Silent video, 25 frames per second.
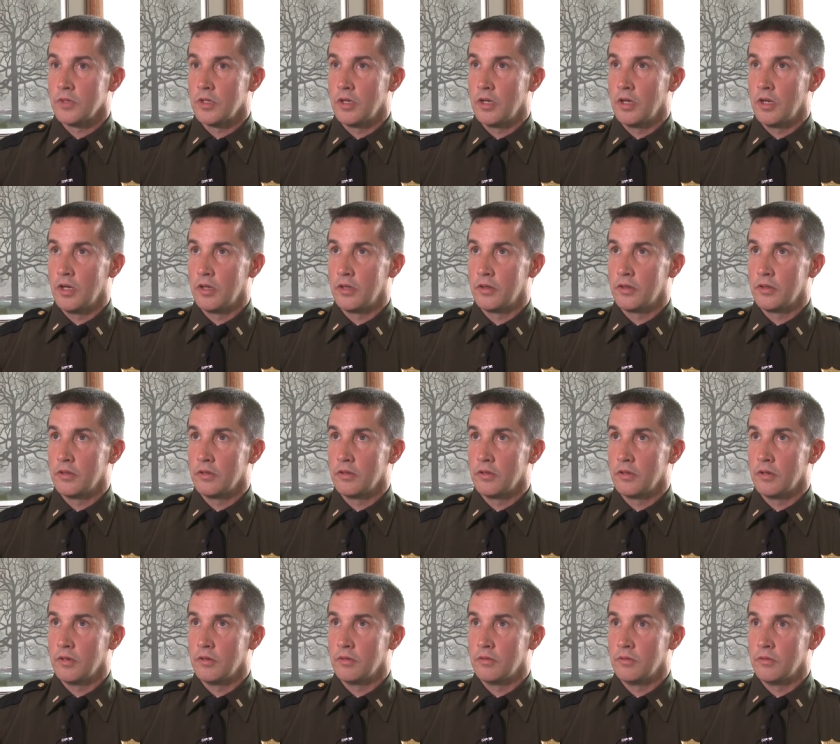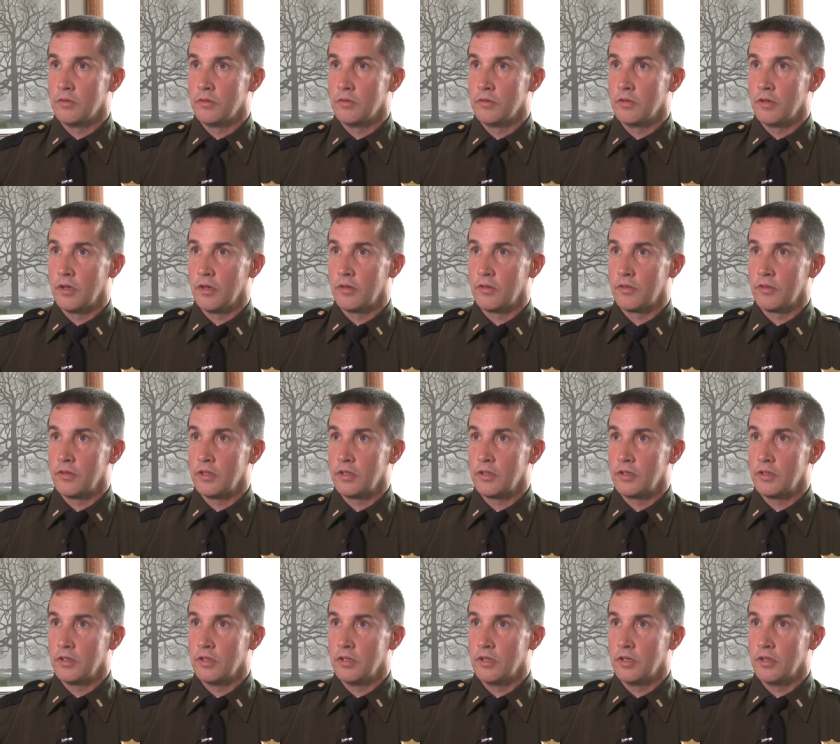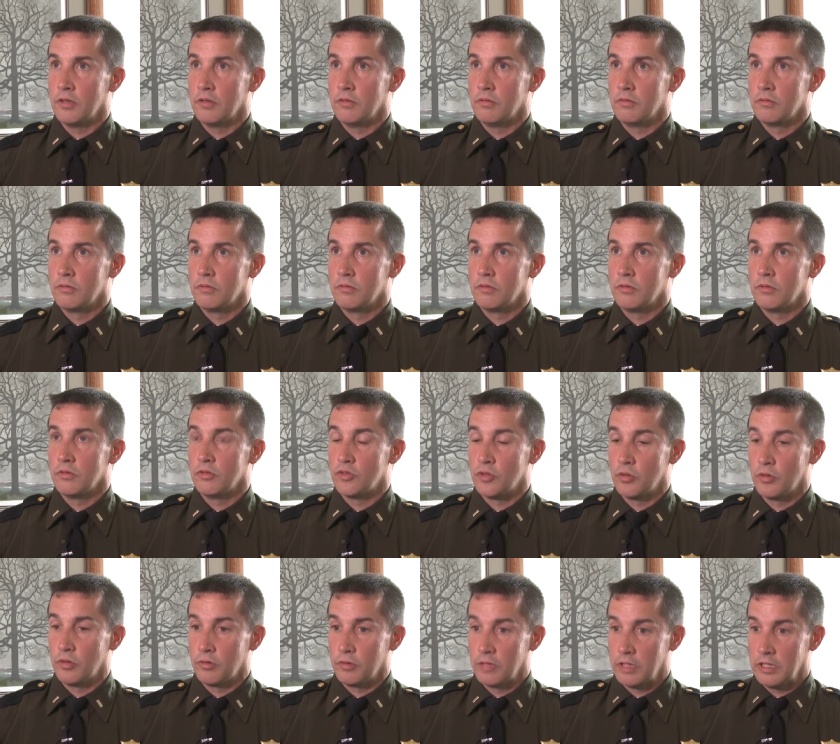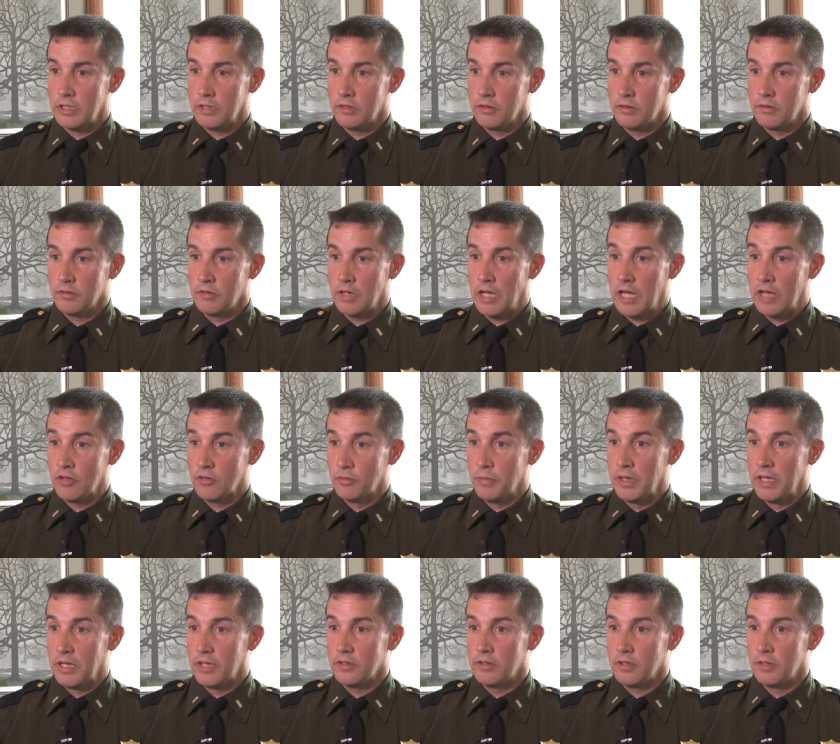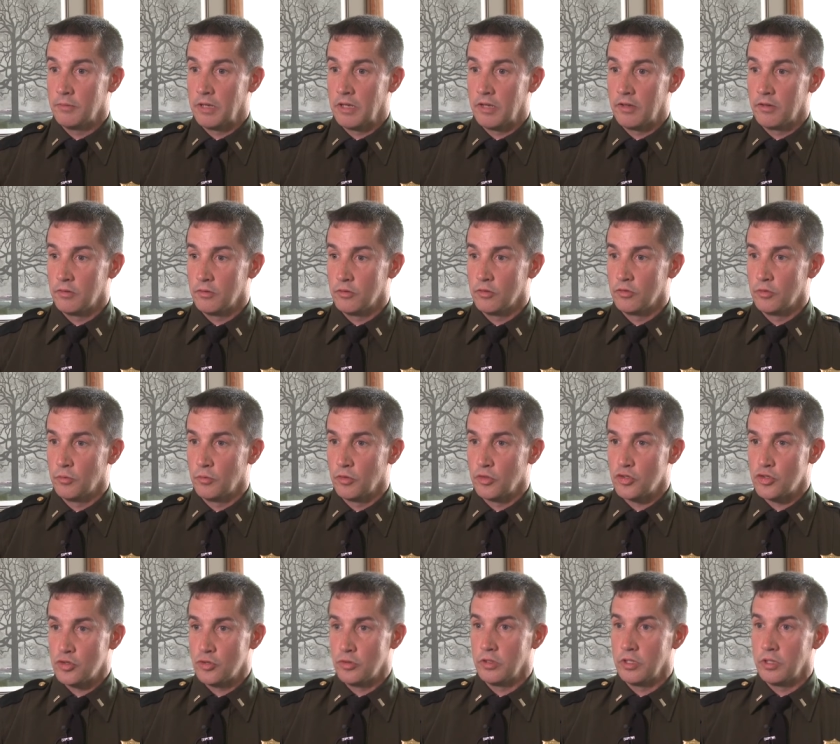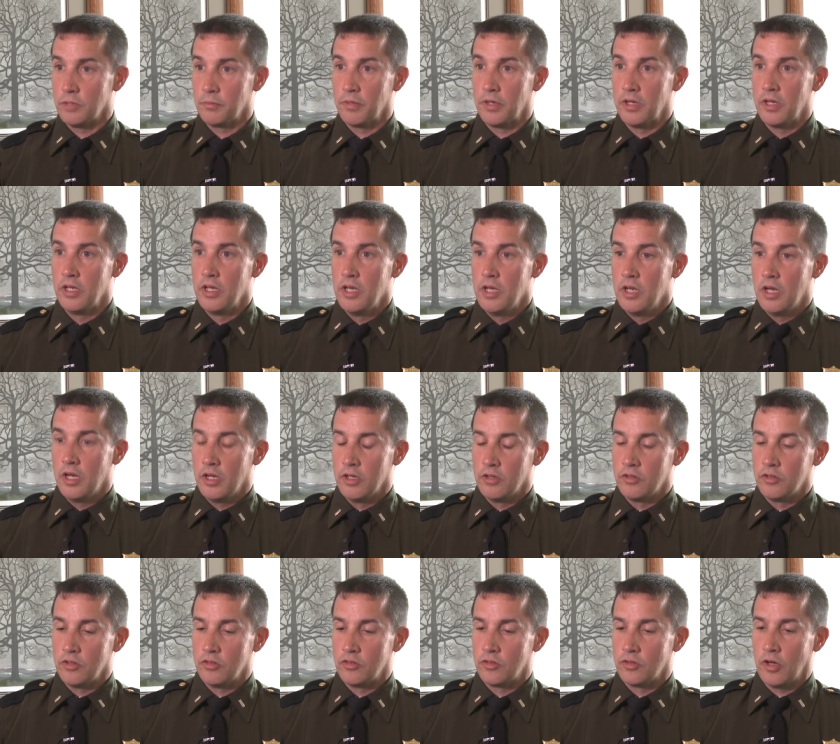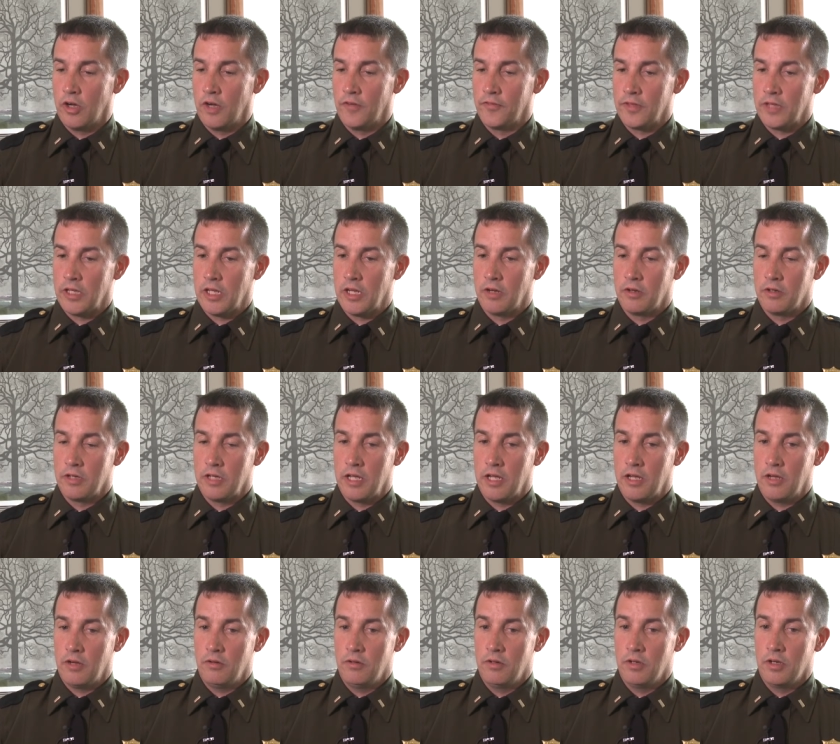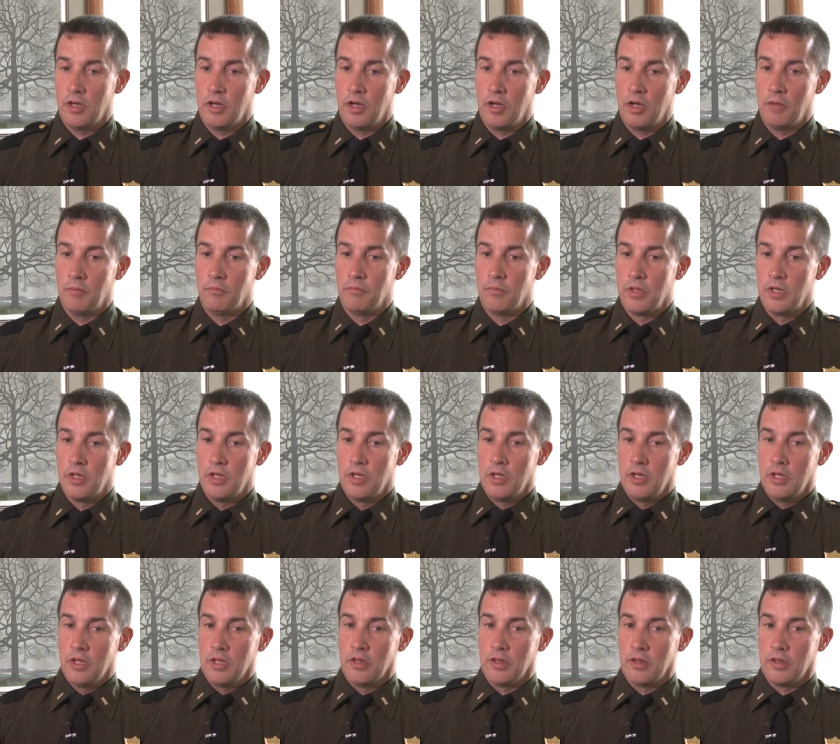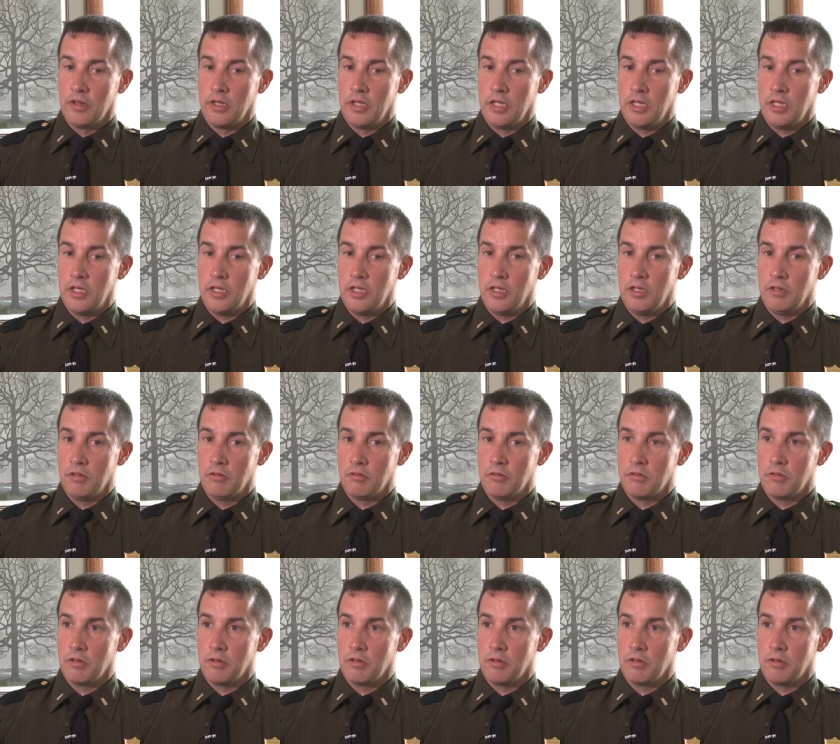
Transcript: I, I, I think uh, the show already has been. I mean, I, right. there's no more shooting, but uh, it's, it's, off the air now. Um, the, there's one